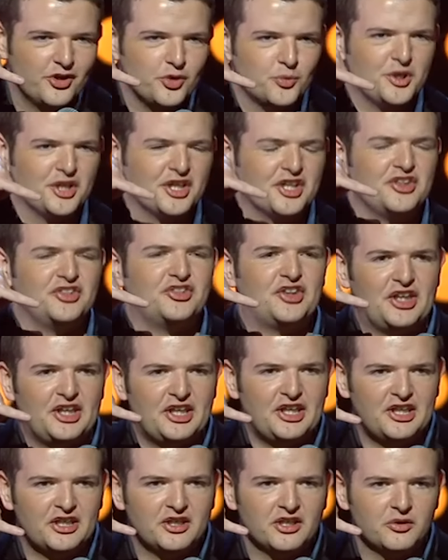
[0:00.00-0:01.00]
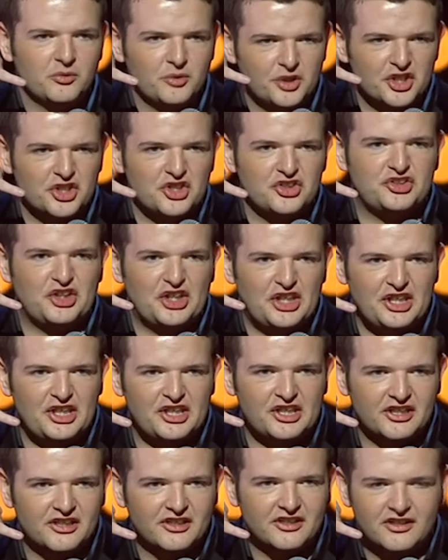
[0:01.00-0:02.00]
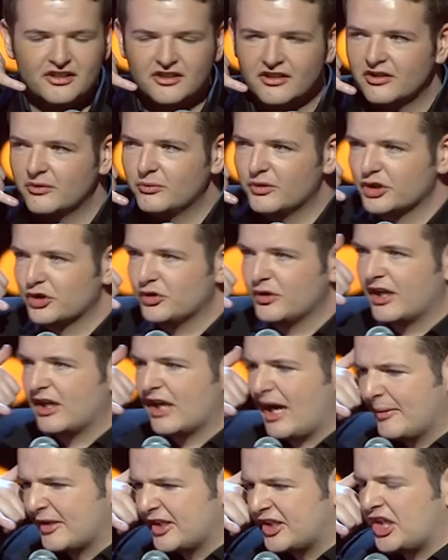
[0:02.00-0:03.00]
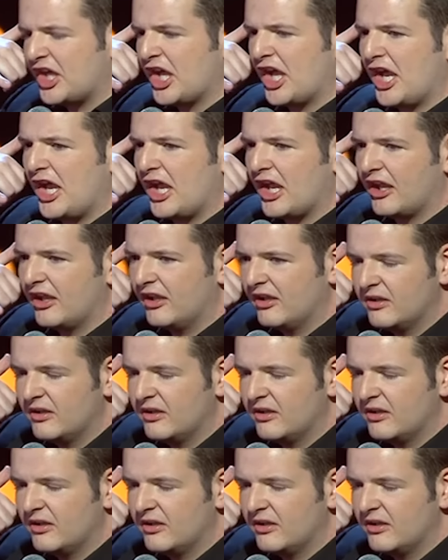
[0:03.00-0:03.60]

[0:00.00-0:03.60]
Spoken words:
We're in D. We're in D. What are you in? I'm in K.